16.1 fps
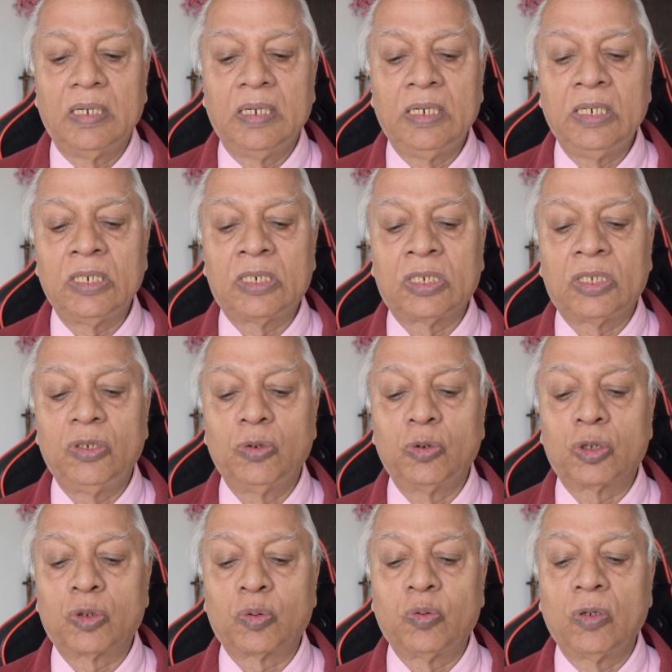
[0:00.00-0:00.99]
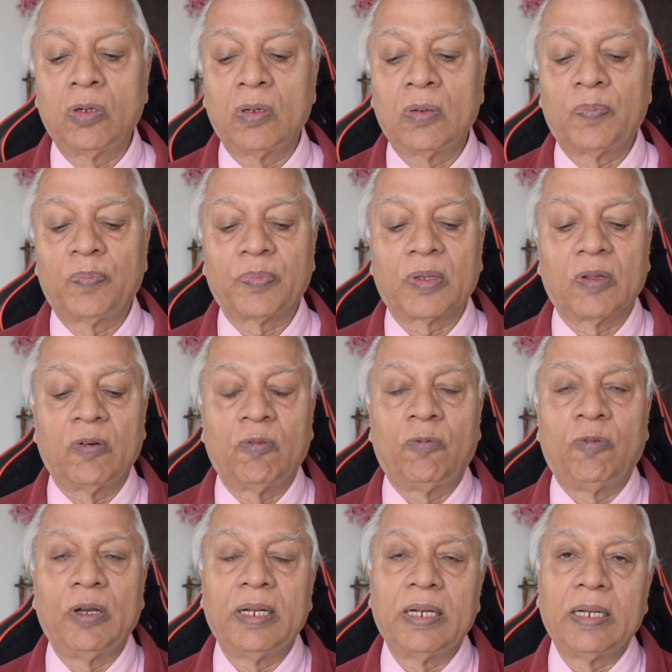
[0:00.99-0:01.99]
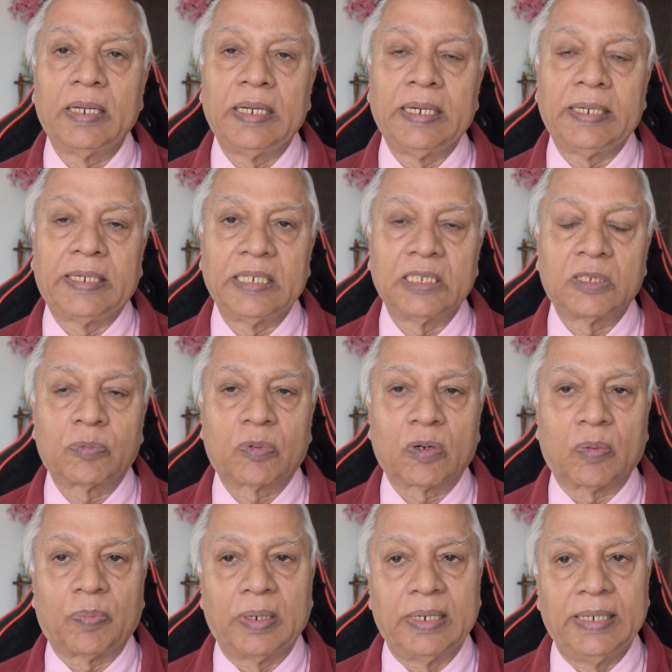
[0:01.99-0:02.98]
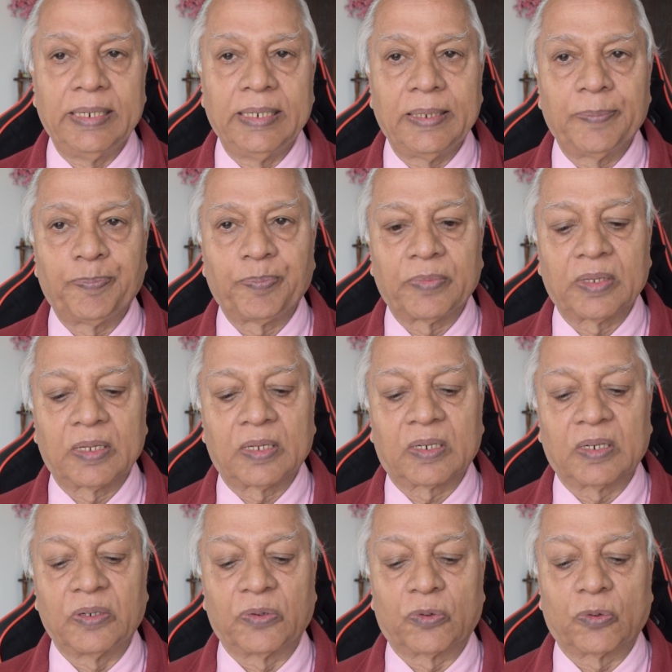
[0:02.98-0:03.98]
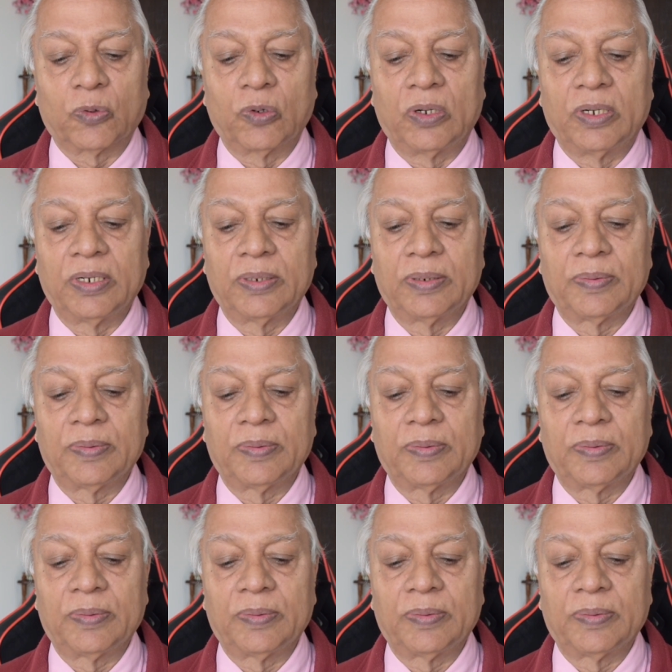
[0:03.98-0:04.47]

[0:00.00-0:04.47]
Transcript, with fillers: It's useful when it is properly controlled.